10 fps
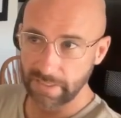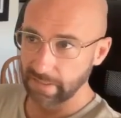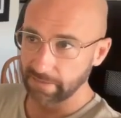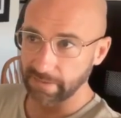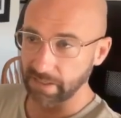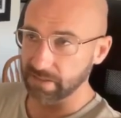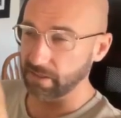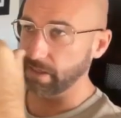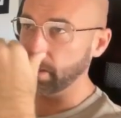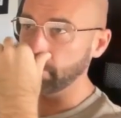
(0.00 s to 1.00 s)
that's
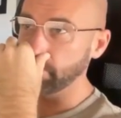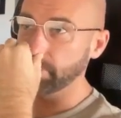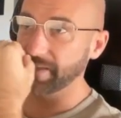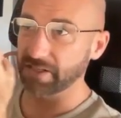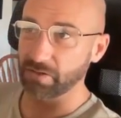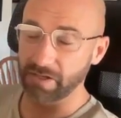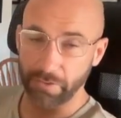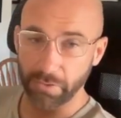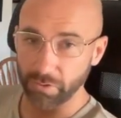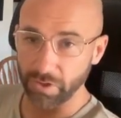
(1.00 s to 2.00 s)
only a
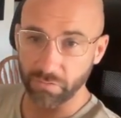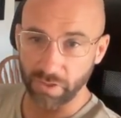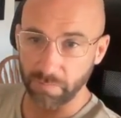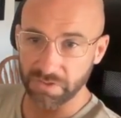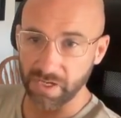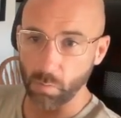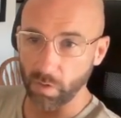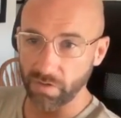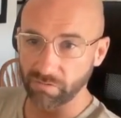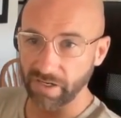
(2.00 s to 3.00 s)
33% win
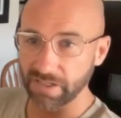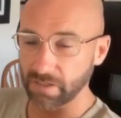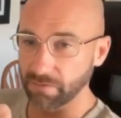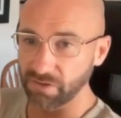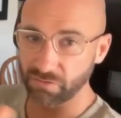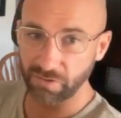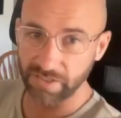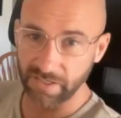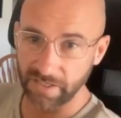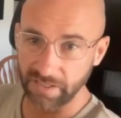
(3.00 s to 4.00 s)
rate over 3
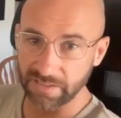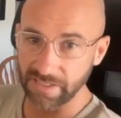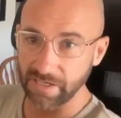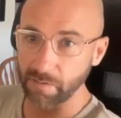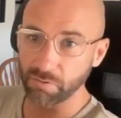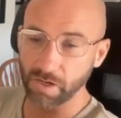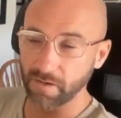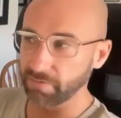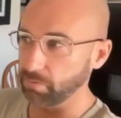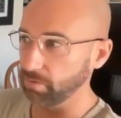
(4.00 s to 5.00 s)
days. Yet I'm
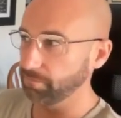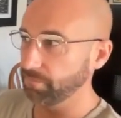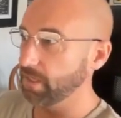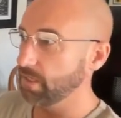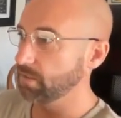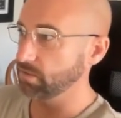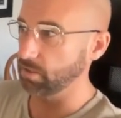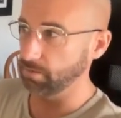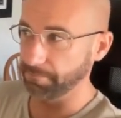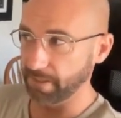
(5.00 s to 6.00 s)
profitable.
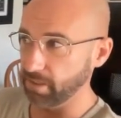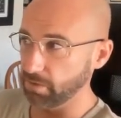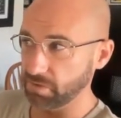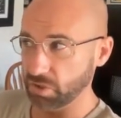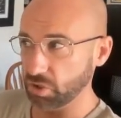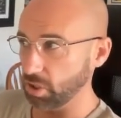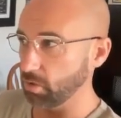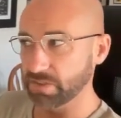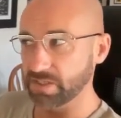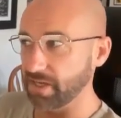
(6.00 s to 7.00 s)
So it goes to show
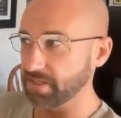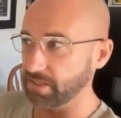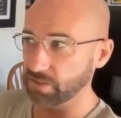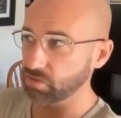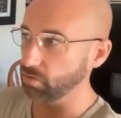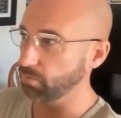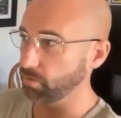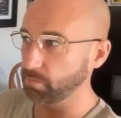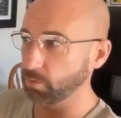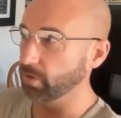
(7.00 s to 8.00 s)
sizing is super
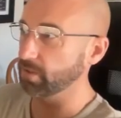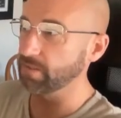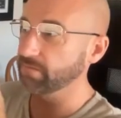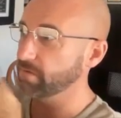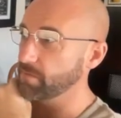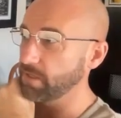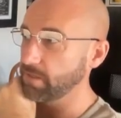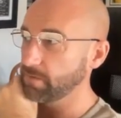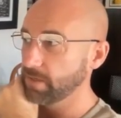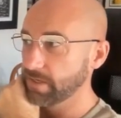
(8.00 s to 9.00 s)
important. And for me,
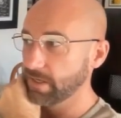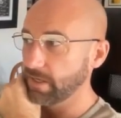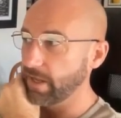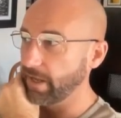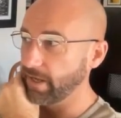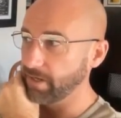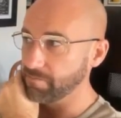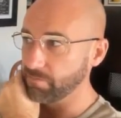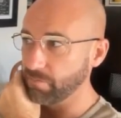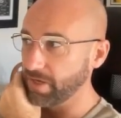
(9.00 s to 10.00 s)

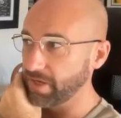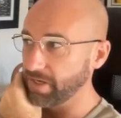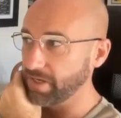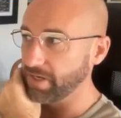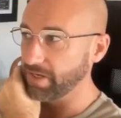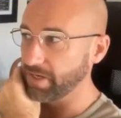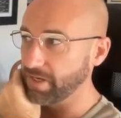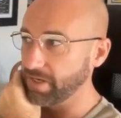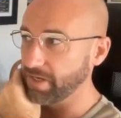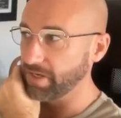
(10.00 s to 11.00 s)
my stats
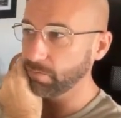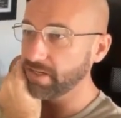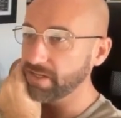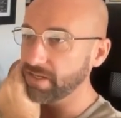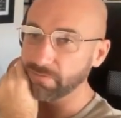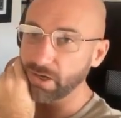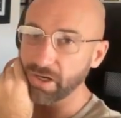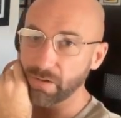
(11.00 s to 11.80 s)
show Monday and Friday are my